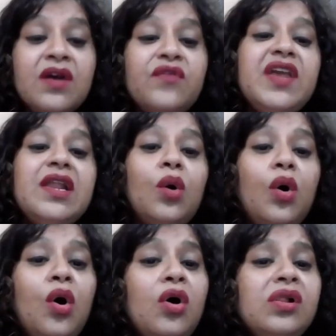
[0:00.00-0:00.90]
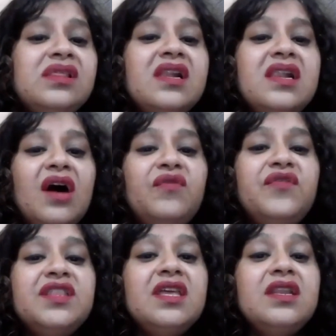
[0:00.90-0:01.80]
Feel all the love
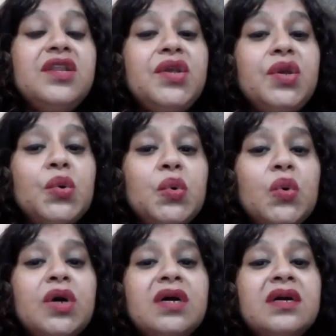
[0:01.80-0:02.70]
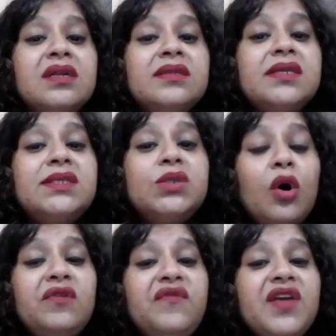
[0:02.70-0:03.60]
within you,
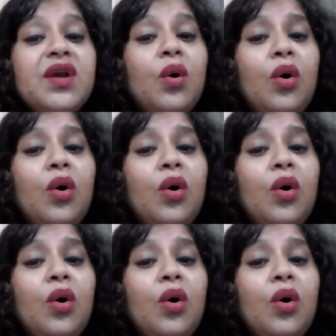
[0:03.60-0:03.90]
dissolving